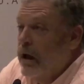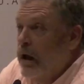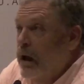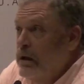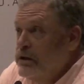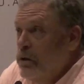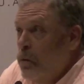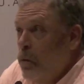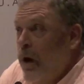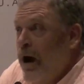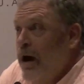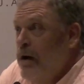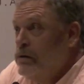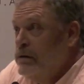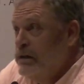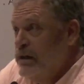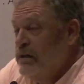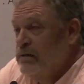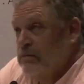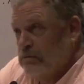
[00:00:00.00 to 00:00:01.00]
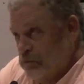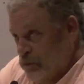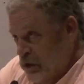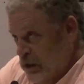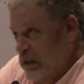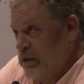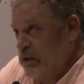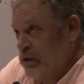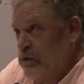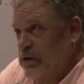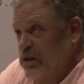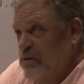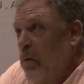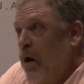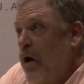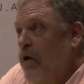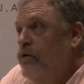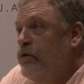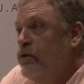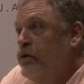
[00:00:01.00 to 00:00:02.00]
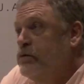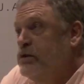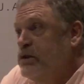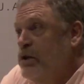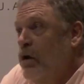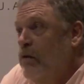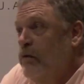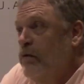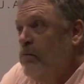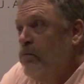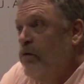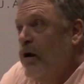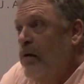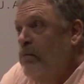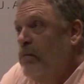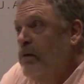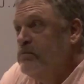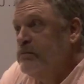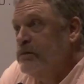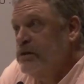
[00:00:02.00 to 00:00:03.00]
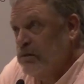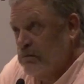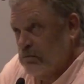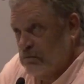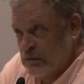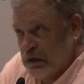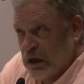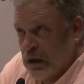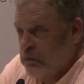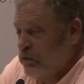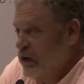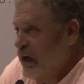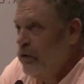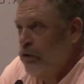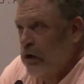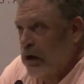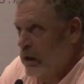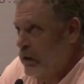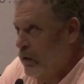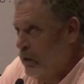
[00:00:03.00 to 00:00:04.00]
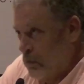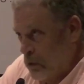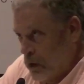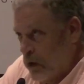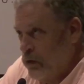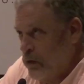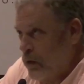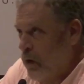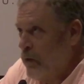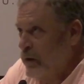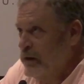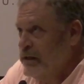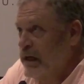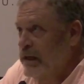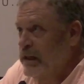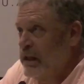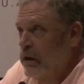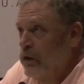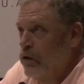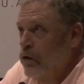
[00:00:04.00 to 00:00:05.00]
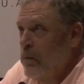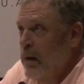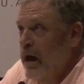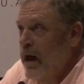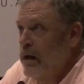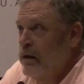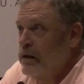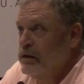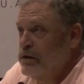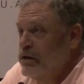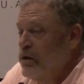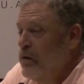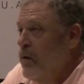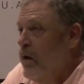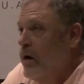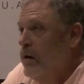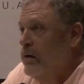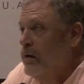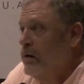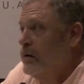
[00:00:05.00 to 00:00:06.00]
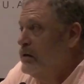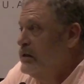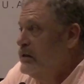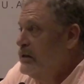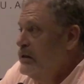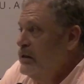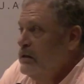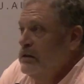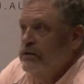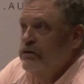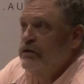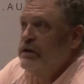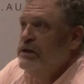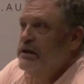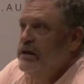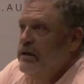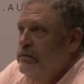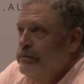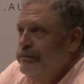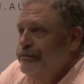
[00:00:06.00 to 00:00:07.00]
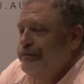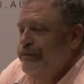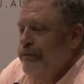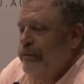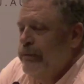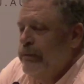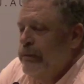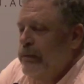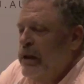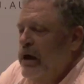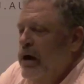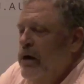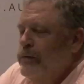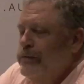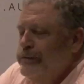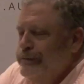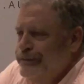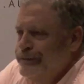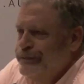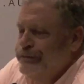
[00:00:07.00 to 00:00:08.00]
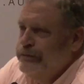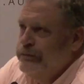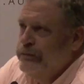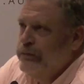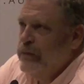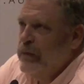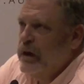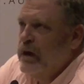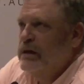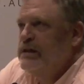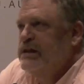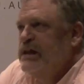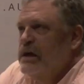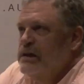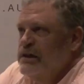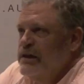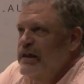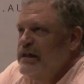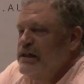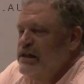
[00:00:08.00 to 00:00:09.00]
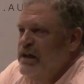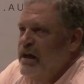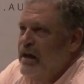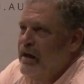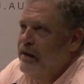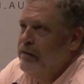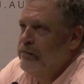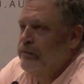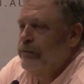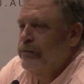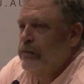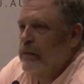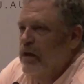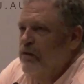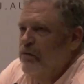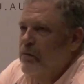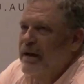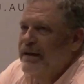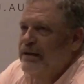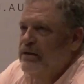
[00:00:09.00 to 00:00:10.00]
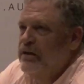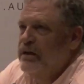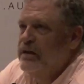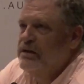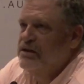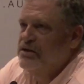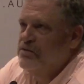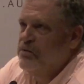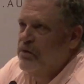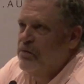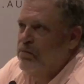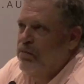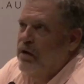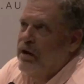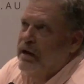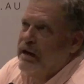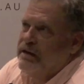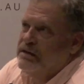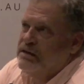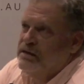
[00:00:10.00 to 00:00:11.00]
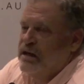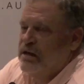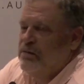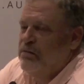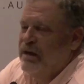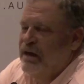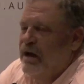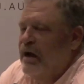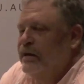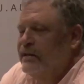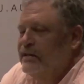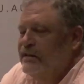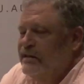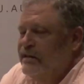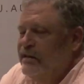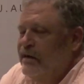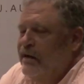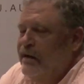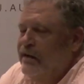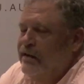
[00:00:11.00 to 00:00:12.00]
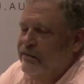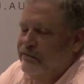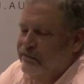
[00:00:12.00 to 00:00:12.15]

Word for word: I said, wow, is that because you're smart and you solve the problems? And you, you, you know, you always get the, your man and so on? And she said, no. It's because they say, if my tits were brains, I'd be Einstein.